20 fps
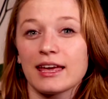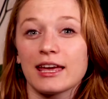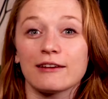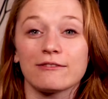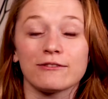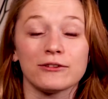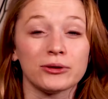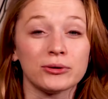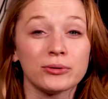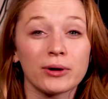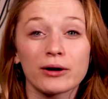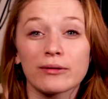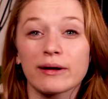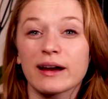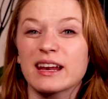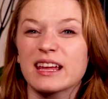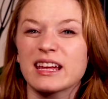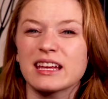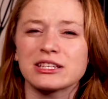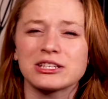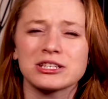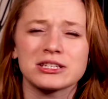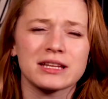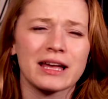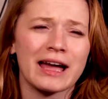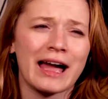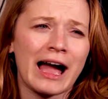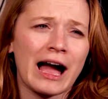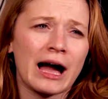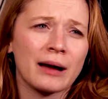If you are writing just
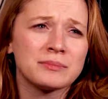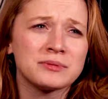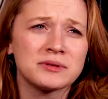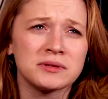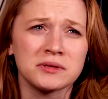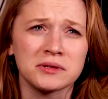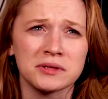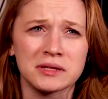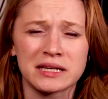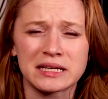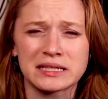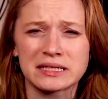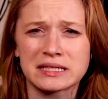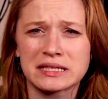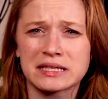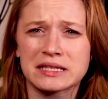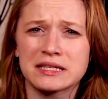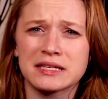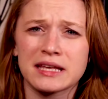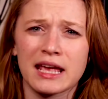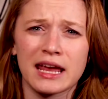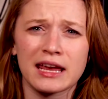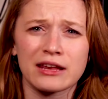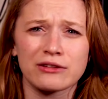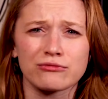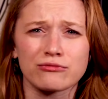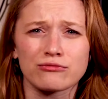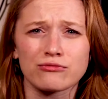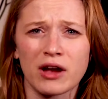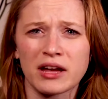absolutely
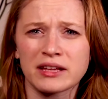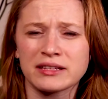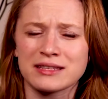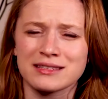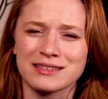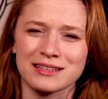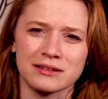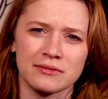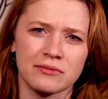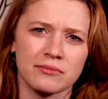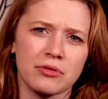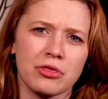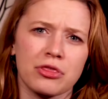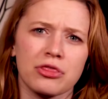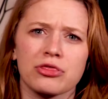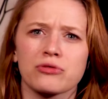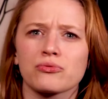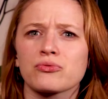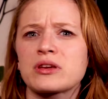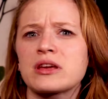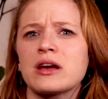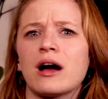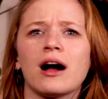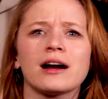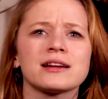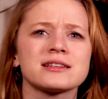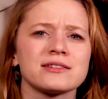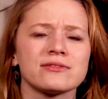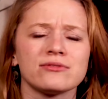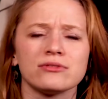insane runs and
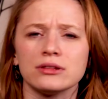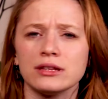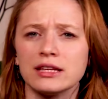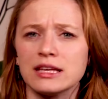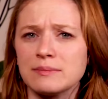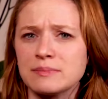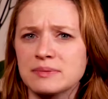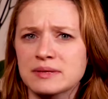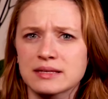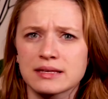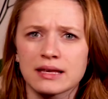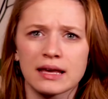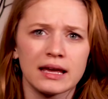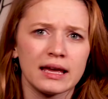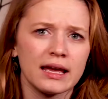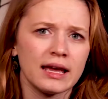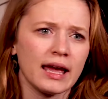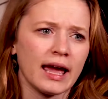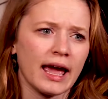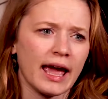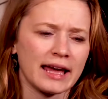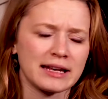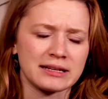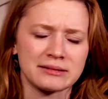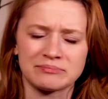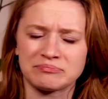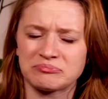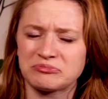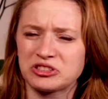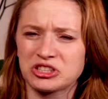3-octave leaps
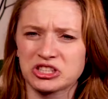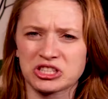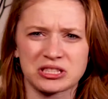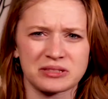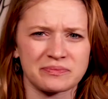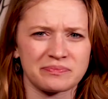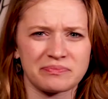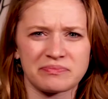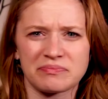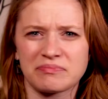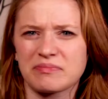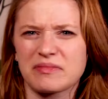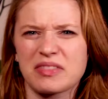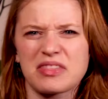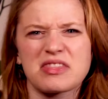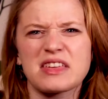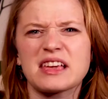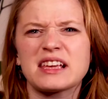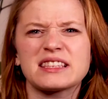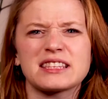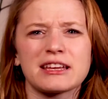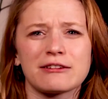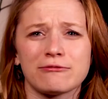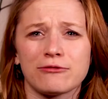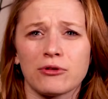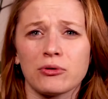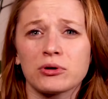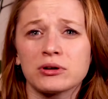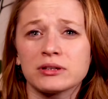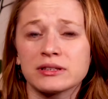and just things
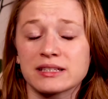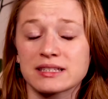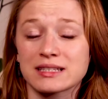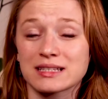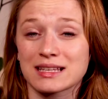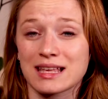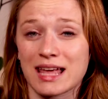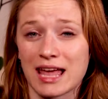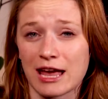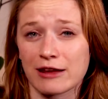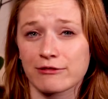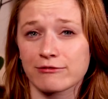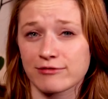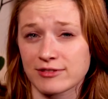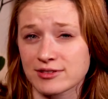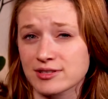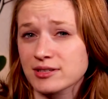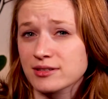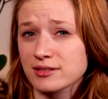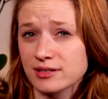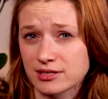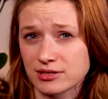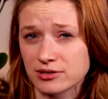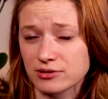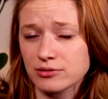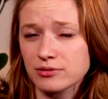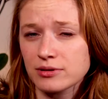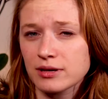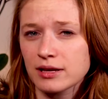that vocalists can't physically do,